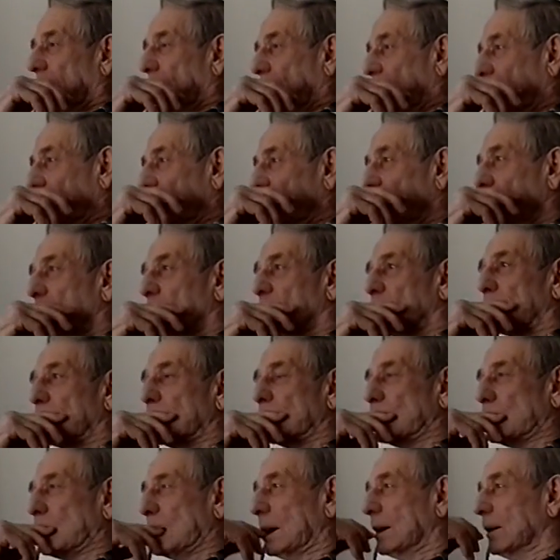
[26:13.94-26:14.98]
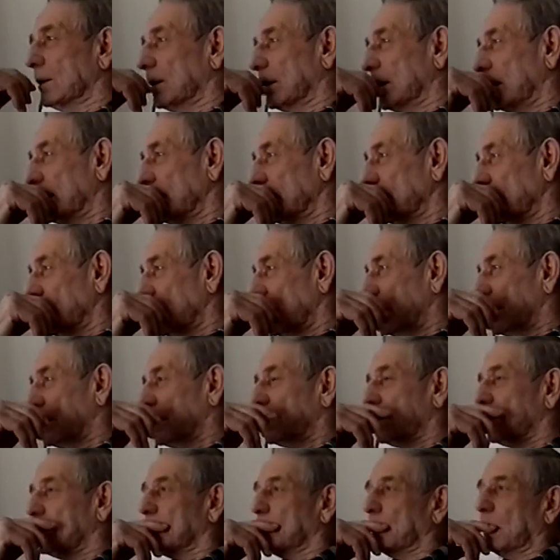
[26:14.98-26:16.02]
And he was going down the hill
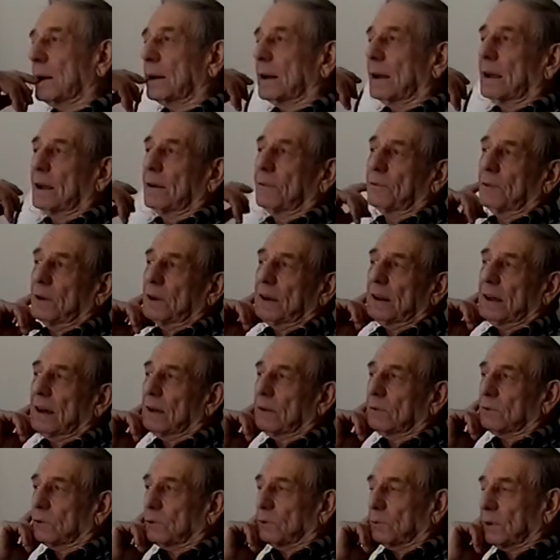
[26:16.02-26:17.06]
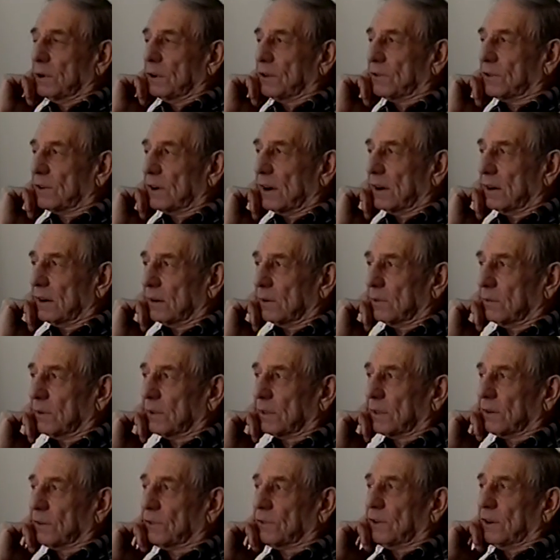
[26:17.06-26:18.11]
about halfway down when we started with
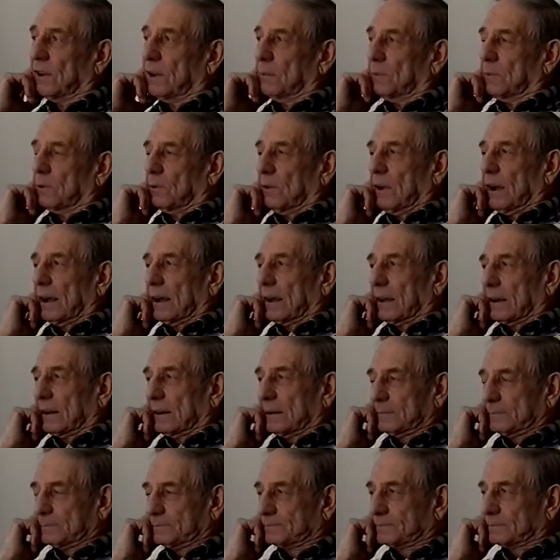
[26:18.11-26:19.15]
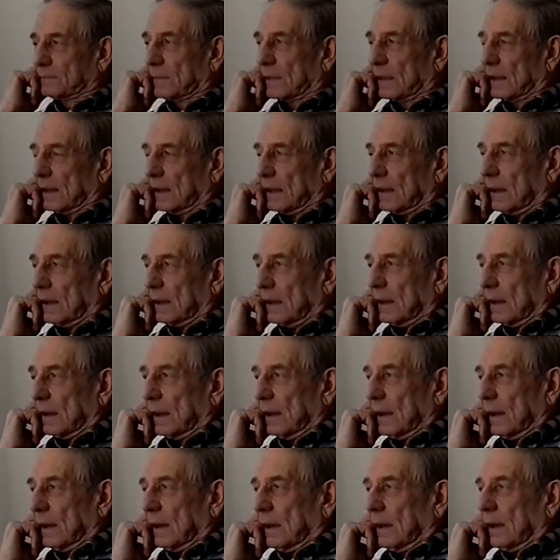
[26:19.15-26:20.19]
his team and wagon.
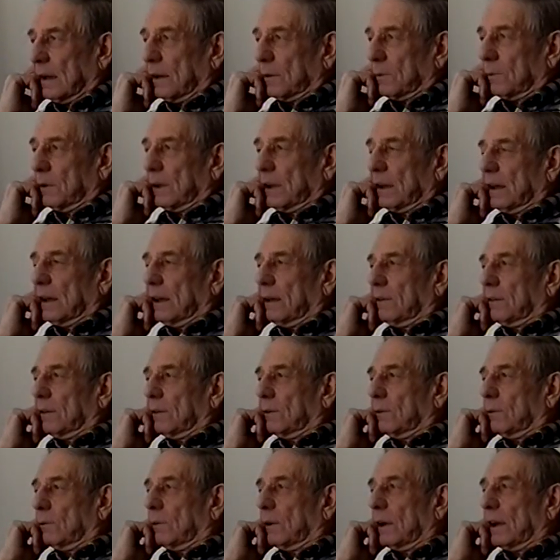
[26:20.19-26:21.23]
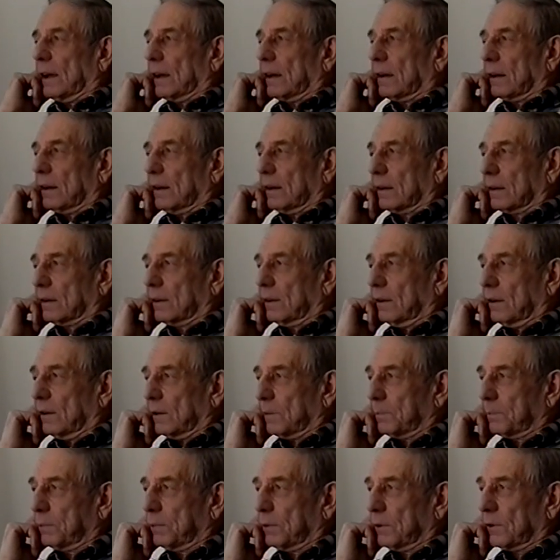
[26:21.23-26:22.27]
And we gave that little wagon a
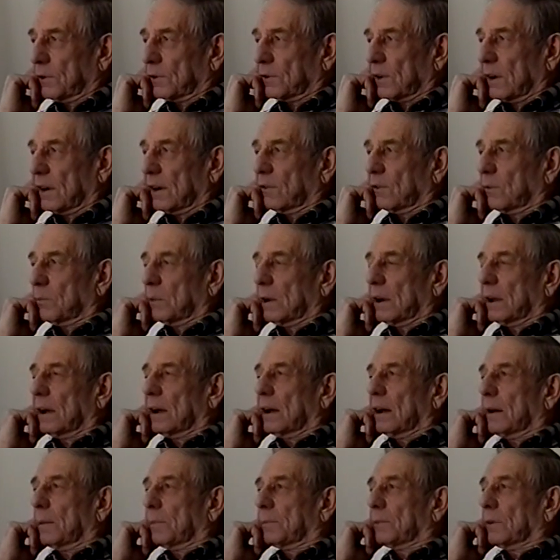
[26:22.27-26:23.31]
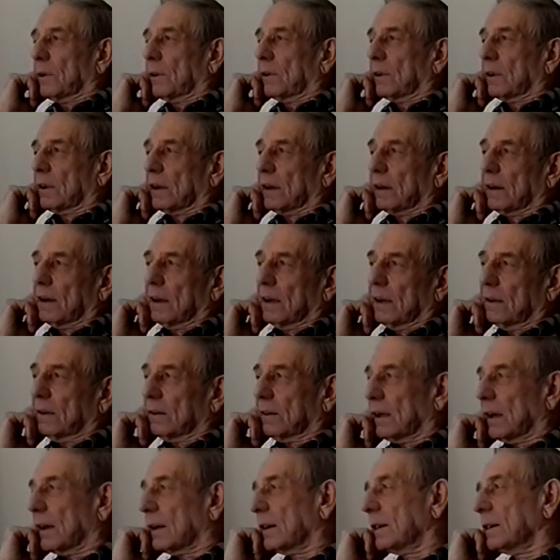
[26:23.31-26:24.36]
good push, and everybody hopped on, and down
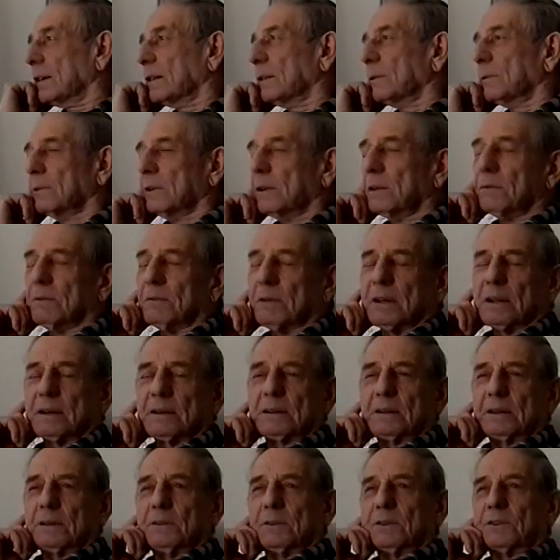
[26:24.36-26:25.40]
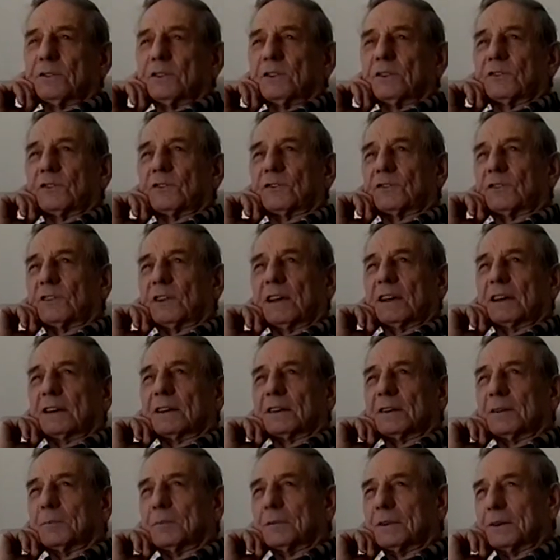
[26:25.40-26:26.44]
that hill we went. It was just singing
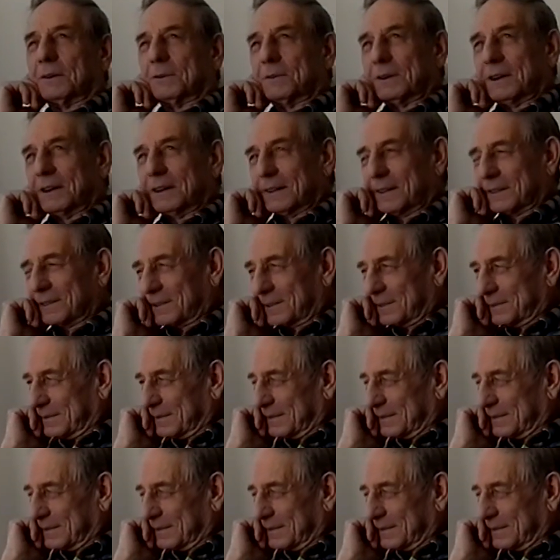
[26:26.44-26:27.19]
them little wheels.